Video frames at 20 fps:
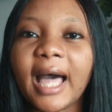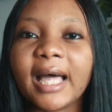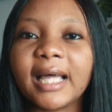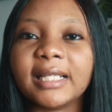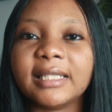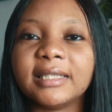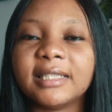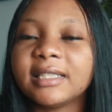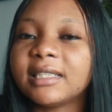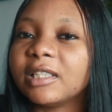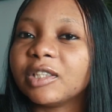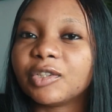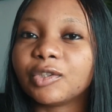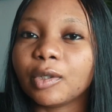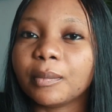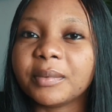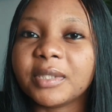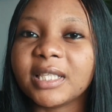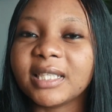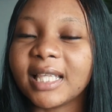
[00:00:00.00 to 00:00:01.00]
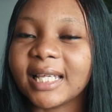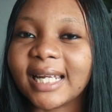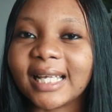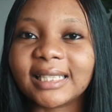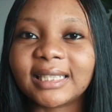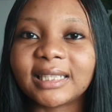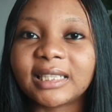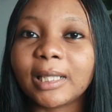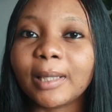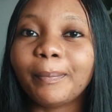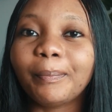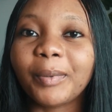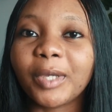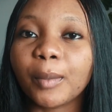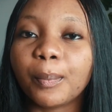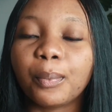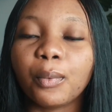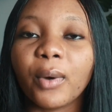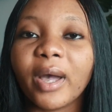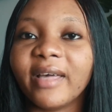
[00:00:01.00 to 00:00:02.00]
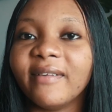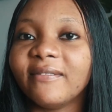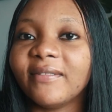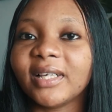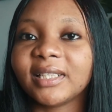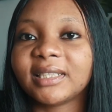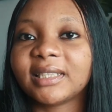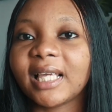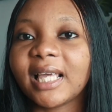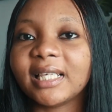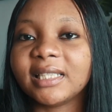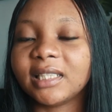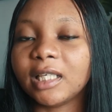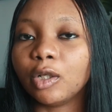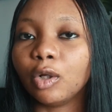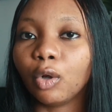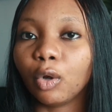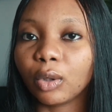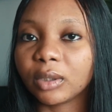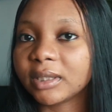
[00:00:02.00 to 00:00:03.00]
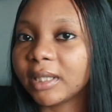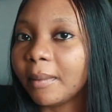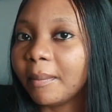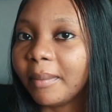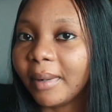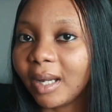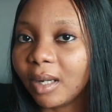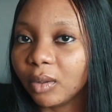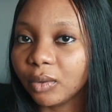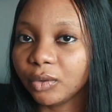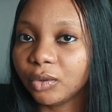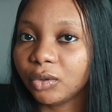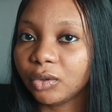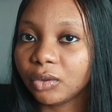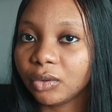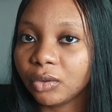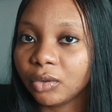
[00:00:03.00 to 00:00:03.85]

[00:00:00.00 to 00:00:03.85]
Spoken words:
And this is something that I see people emphasize a lot about.